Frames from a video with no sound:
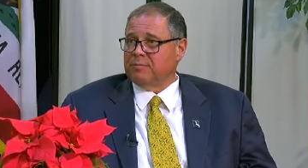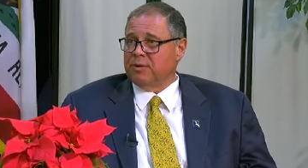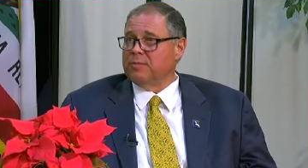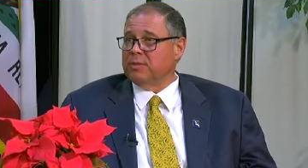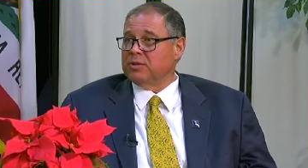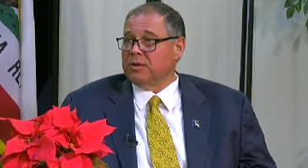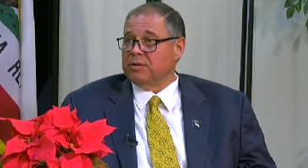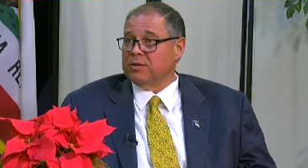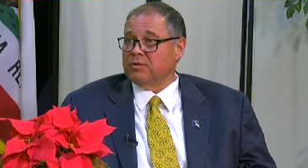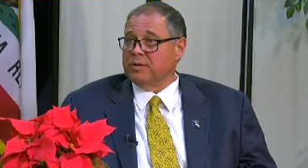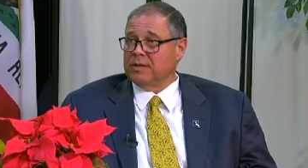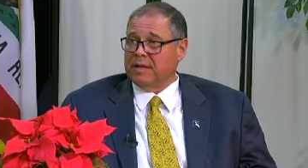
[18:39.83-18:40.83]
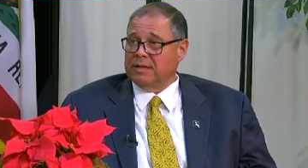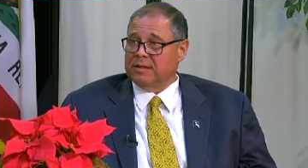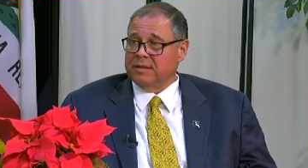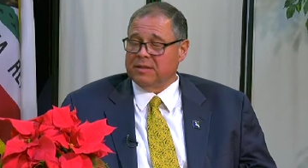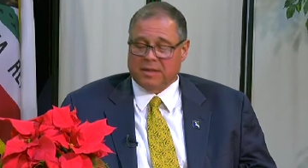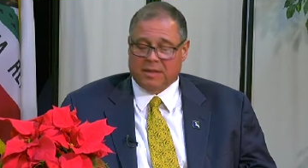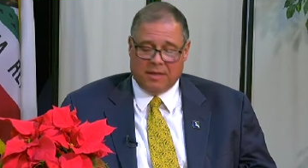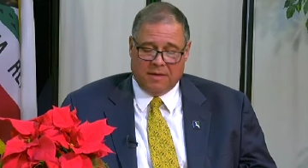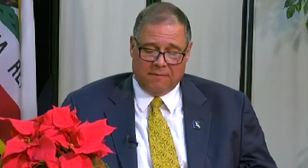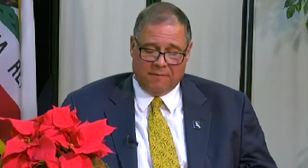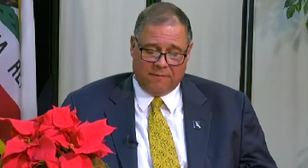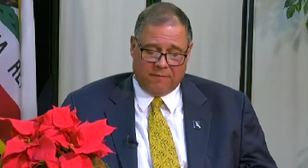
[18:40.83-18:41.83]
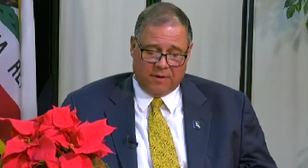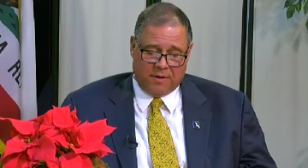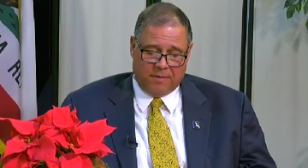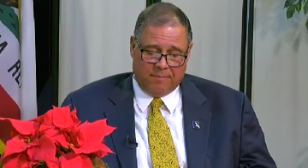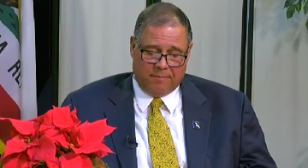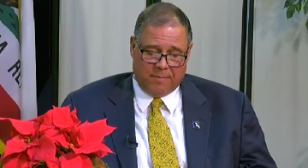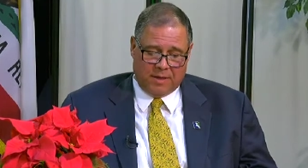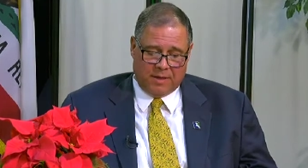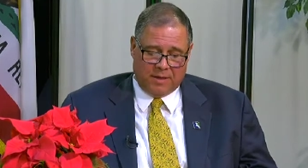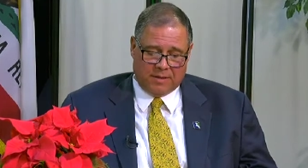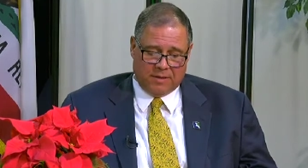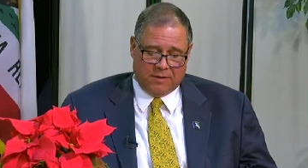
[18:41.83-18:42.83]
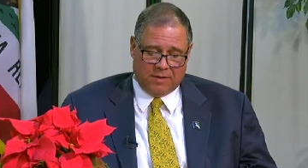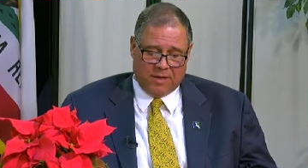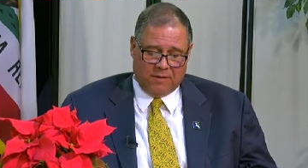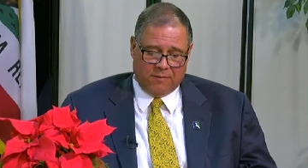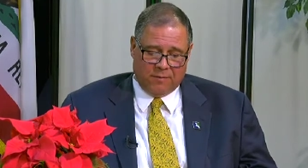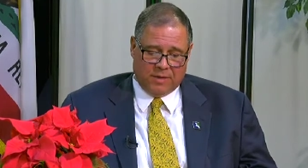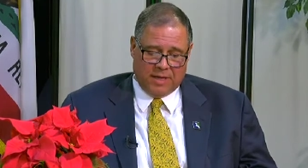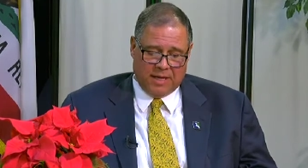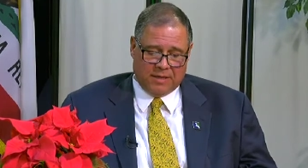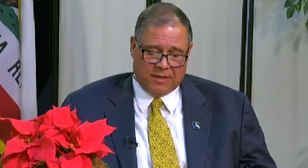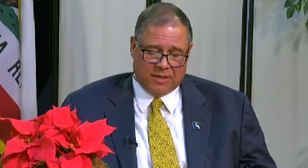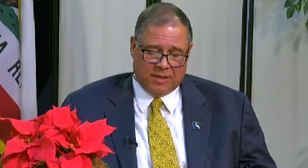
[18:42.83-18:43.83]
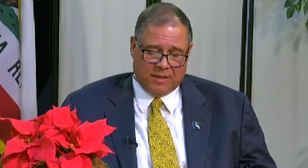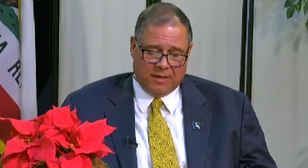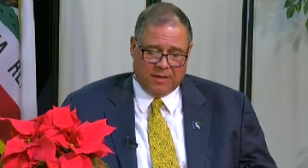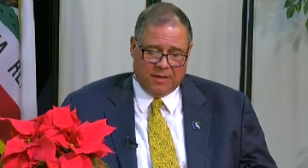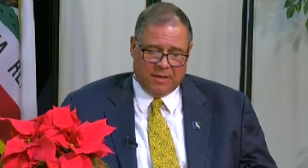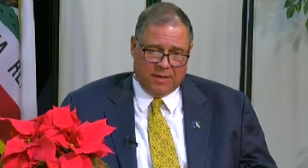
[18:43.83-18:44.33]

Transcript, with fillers: pretty much all the street lights in the city from uh, Southern California Edison.